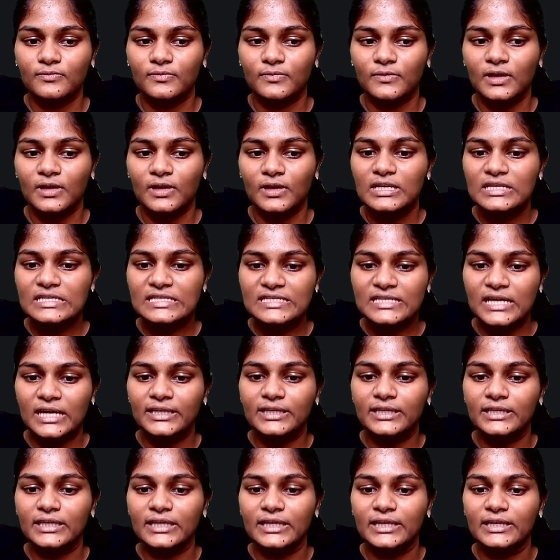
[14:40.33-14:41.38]

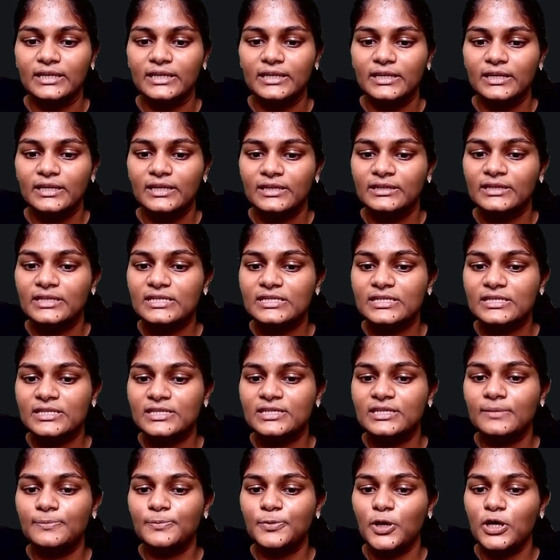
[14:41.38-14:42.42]
suddenly. This is the
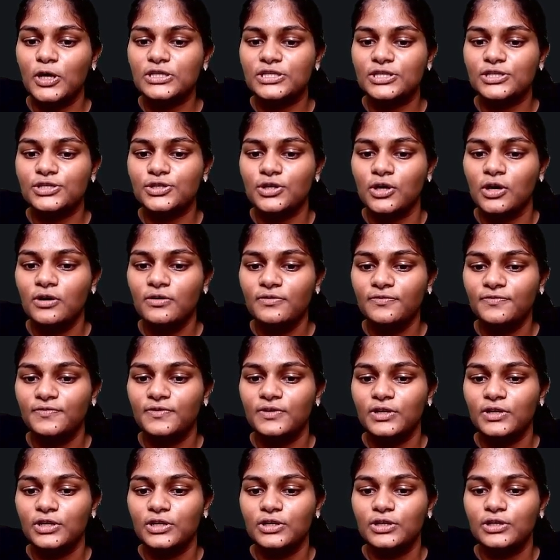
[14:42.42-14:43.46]
process of
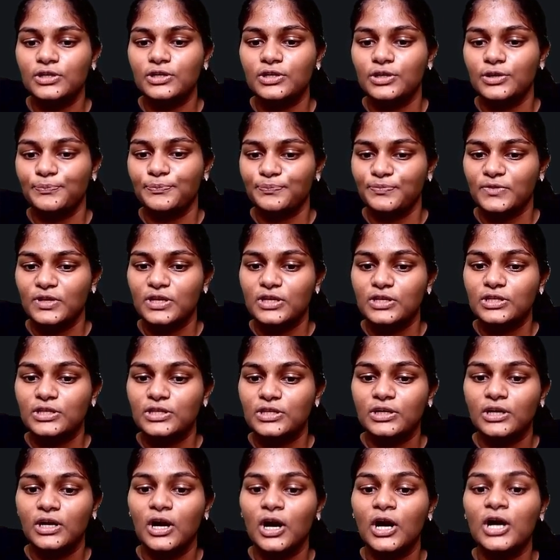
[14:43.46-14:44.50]

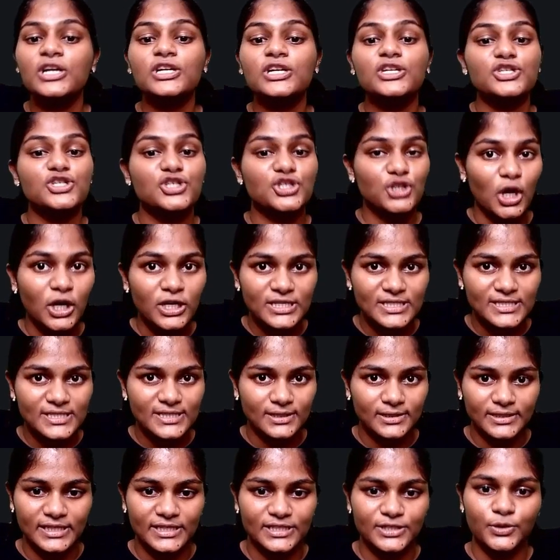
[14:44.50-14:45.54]
a short circuit.
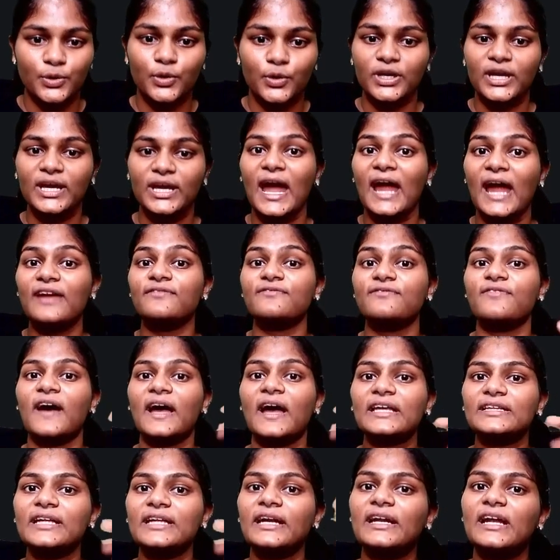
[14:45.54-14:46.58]
Okay, and why that
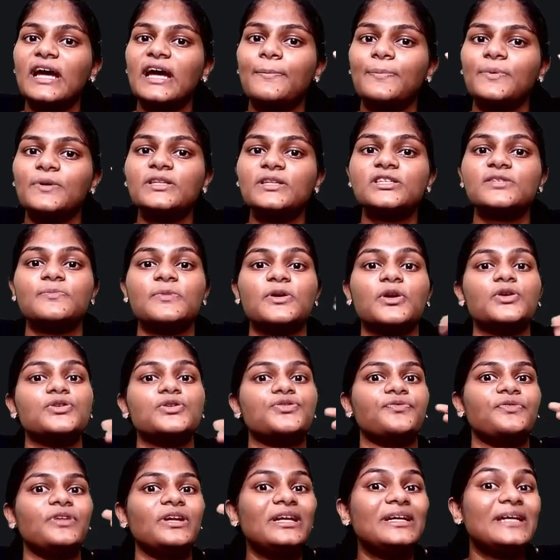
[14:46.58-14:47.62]
happens? Because of the
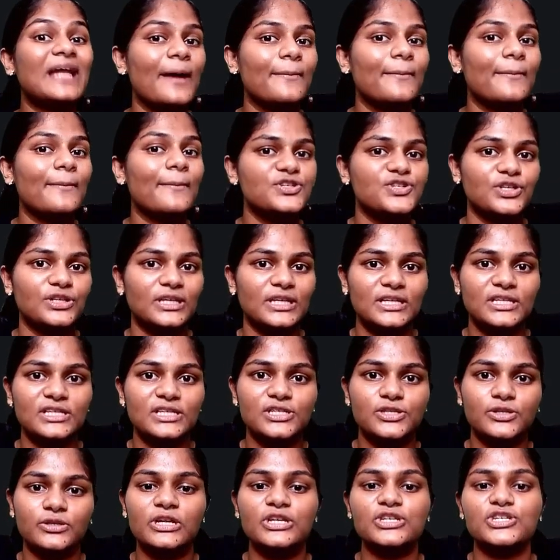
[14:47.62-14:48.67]
damage in the
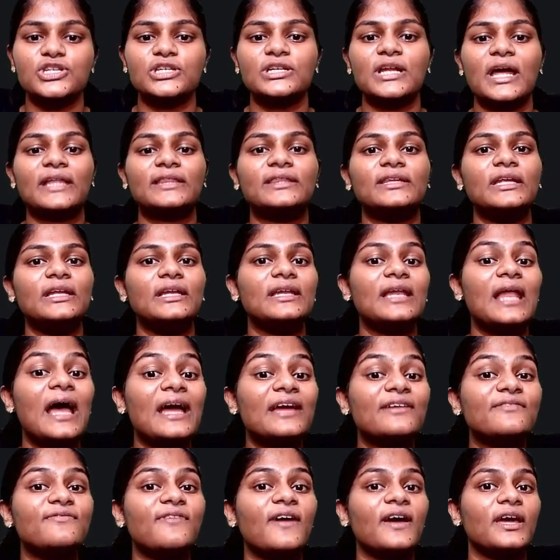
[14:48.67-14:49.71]
insulation and the live
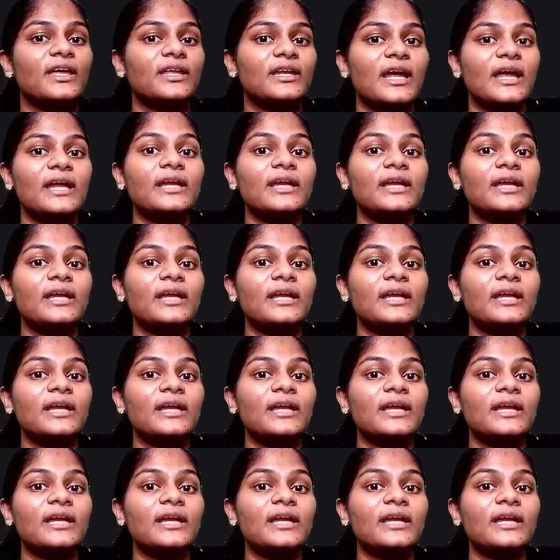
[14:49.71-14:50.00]
wire and